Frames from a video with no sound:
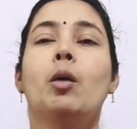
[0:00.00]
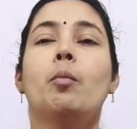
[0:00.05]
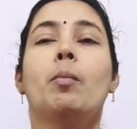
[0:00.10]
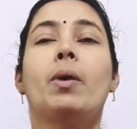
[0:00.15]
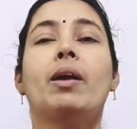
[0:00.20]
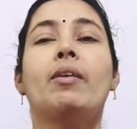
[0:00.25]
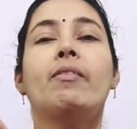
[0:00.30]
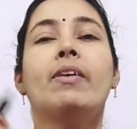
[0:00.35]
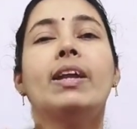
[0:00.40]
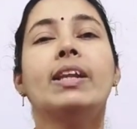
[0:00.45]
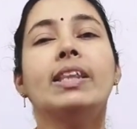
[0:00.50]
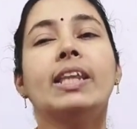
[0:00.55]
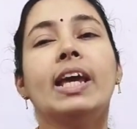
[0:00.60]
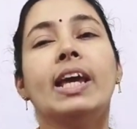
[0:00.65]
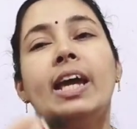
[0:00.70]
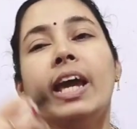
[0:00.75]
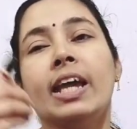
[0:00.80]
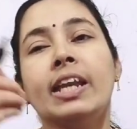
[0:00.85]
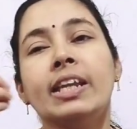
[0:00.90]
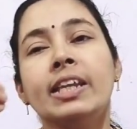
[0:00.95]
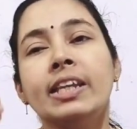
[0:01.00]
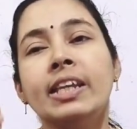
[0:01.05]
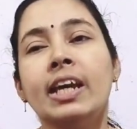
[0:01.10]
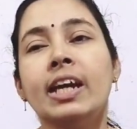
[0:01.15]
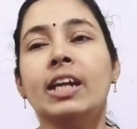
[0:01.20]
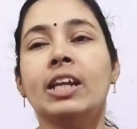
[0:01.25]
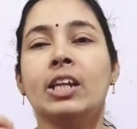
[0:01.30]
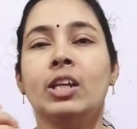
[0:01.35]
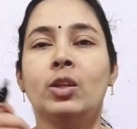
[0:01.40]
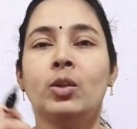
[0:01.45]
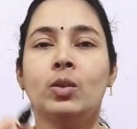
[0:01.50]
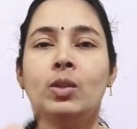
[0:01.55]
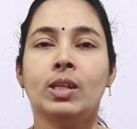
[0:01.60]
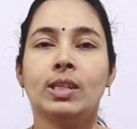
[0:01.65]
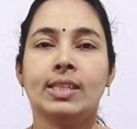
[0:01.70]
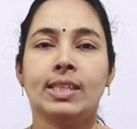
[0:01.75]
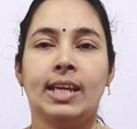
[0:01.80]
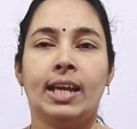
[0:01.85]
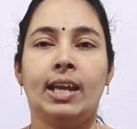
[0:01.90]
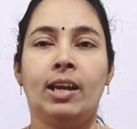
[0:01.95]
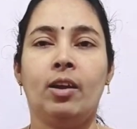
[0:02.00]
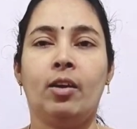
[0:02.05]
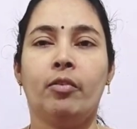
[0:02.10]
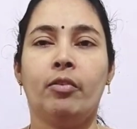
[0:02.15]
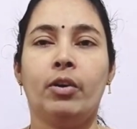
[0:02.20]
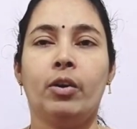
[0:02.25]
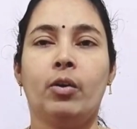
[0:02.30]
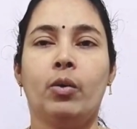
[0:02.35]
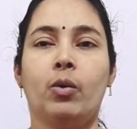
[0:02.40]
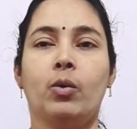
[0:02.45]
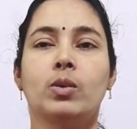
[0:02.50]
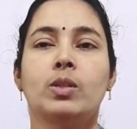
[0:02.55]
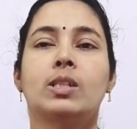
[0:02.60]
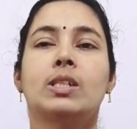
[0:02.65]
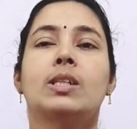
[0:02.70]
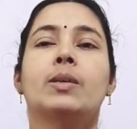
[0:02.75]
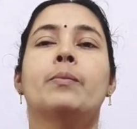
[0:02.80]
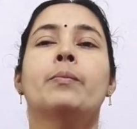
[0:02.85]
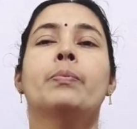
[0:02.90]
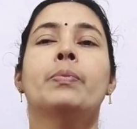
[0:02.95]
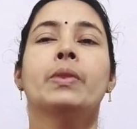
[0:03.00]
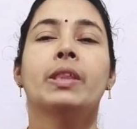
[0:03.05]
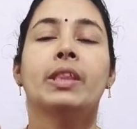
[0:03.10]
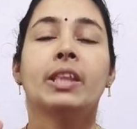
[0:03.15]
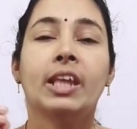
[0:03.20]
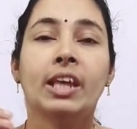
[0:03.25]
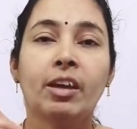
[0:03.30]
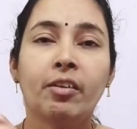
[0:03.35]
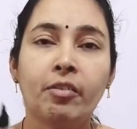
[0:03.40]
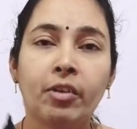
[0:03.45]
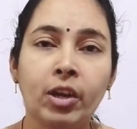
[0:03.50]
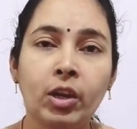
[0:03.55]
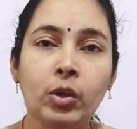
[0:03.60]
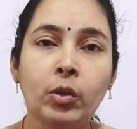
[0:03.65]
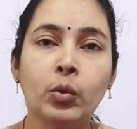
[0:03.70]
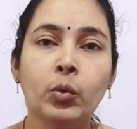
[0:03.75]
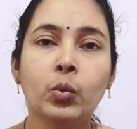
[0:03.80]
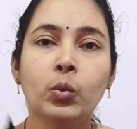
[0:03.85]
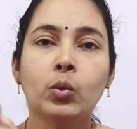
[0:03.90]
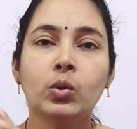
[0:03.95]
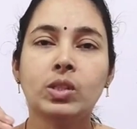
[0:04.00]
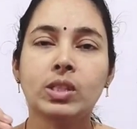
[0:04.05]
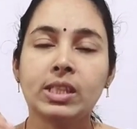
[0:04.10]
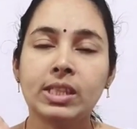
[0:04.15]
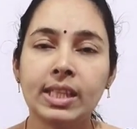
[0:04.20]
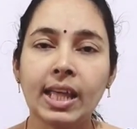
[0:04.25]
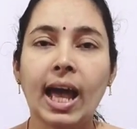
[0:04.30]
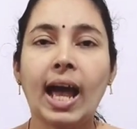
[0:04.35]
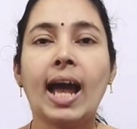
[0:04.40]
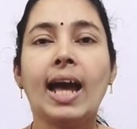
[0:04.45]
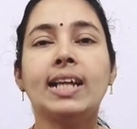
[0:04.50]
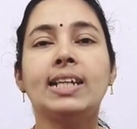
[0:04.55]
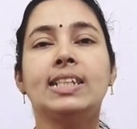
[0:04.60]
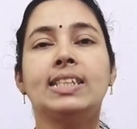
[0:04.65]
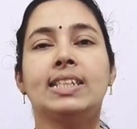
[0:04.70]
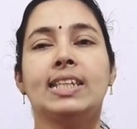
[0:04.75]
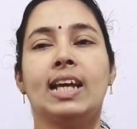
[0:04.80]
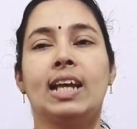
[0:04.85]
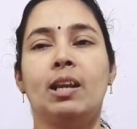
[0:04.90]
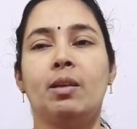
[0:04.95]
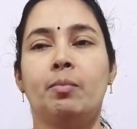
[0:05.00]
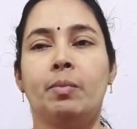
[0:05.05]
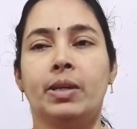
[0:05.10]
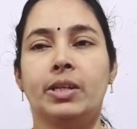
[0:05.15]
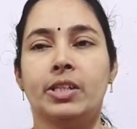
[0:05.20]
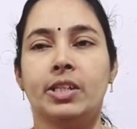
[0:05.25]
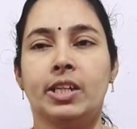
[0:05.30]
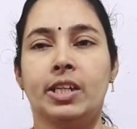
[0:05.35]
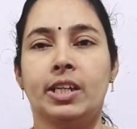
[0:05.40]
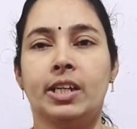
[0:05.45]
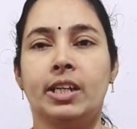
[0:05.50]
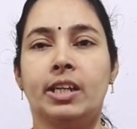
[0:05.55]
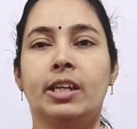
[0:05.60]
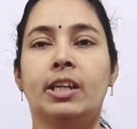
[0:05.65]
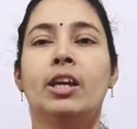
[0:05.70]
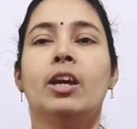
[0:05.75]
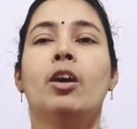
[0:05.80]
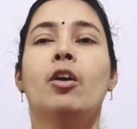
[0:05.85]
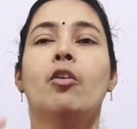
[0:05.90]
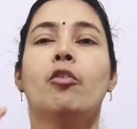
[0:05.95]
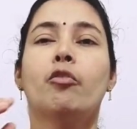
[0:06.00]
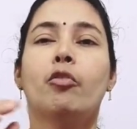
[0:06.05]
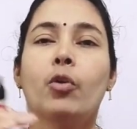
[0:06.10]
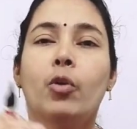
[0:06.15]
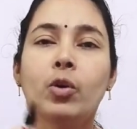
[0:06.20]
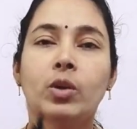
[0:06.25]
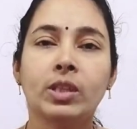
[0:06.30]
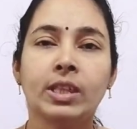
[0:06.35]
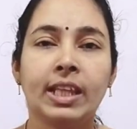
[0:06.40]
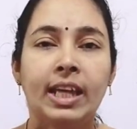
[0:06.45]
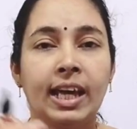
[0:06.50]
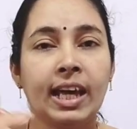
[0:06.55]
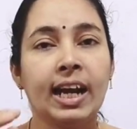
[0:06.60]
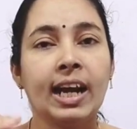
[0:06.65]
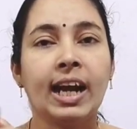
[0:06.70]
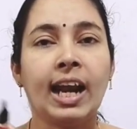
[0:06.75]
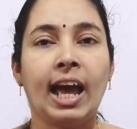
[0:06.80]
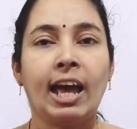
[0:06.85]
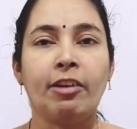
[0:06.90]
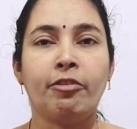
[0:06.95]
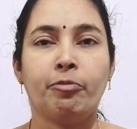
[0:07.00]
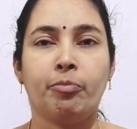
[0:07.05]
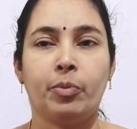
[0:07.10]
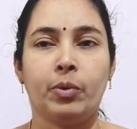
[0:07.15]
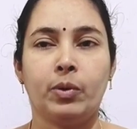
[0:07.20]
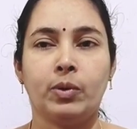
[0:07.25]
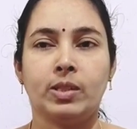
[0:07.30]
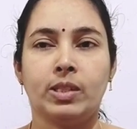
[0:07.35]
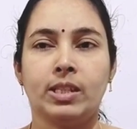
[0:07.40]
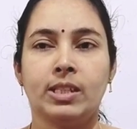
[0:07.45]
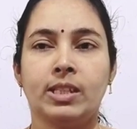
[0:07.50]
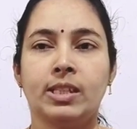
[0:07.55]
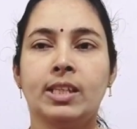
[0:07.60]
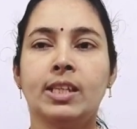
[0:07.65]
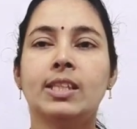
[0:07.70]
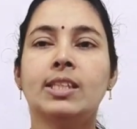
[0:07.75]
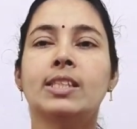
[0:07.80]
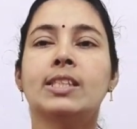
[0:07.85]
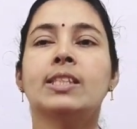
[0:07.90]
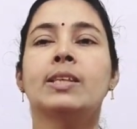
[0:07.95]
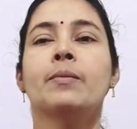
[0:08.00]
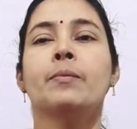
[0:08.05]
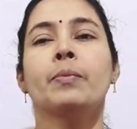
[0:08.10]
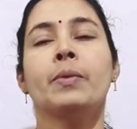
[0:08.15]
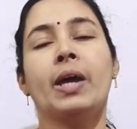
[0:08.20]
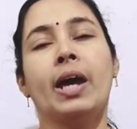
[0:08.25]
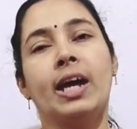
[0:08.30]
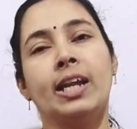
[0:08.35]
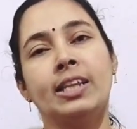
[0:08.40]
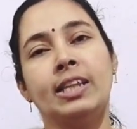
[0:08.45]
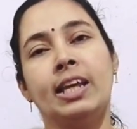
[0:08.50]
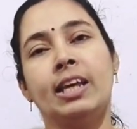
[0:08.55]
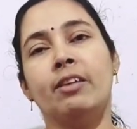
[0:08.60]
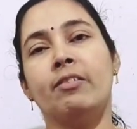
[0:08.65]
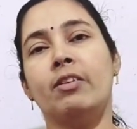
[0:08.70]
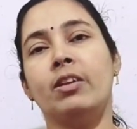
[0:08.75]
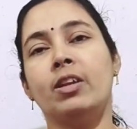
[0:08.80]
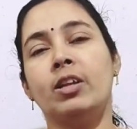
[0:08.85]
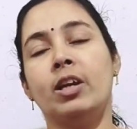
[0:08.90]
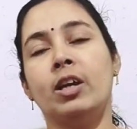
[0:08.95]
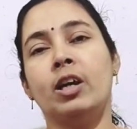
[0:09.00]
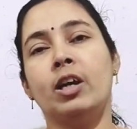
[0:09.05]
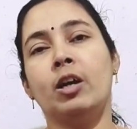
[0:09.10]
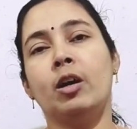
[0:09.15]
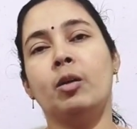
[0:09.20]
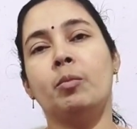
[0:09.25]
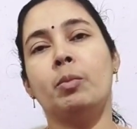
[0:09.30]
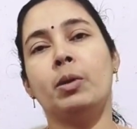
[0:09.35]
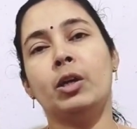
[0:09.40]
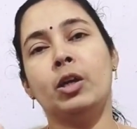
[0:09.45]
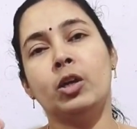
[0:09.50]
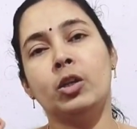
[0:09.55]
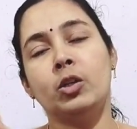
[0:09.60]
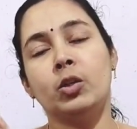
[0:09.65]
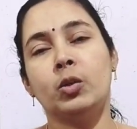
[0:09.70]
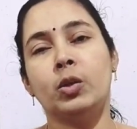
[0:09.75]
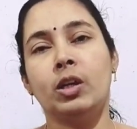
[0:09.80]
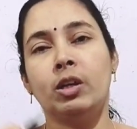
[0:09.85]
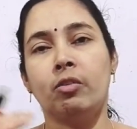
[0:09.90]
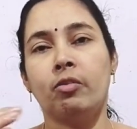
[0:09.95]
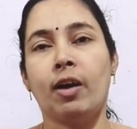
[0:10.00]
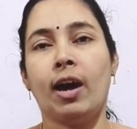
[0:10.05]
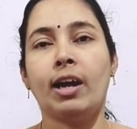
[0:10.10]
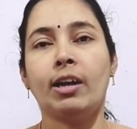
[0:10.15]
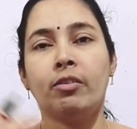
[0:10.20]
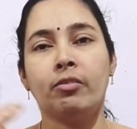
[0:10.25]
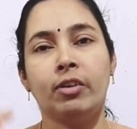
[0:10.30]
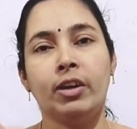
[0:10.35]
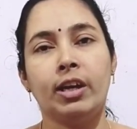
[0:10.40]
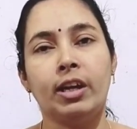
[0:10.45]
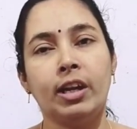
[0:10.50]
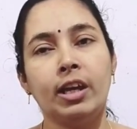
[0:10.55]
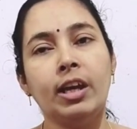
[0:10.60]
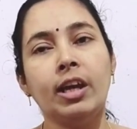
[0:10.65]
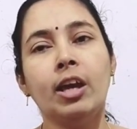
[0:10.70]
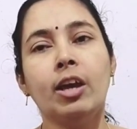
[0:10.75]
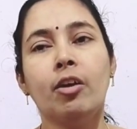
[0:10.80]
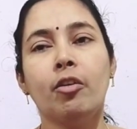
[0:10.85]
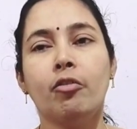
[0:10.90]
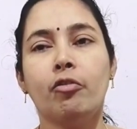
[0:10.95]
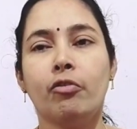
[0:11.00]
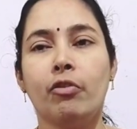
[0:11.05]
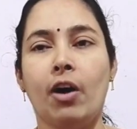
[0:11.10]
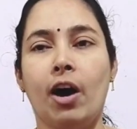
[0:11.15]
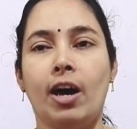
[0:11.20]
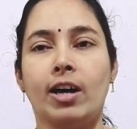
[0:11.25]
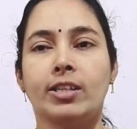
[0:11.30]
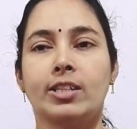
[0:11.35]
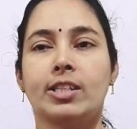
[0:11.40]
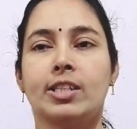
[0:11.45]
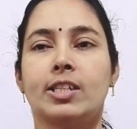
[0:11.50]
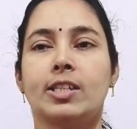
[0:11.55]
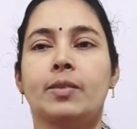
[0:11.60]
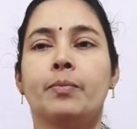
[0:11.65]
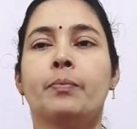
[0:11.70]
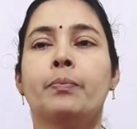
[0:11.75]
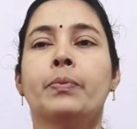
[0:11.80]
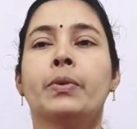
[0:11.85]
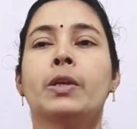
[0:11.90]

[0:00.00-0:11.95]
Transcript: But when they enter into the cell of a host, they will use that cell machinery for their life processes and they will begin to divide very fast.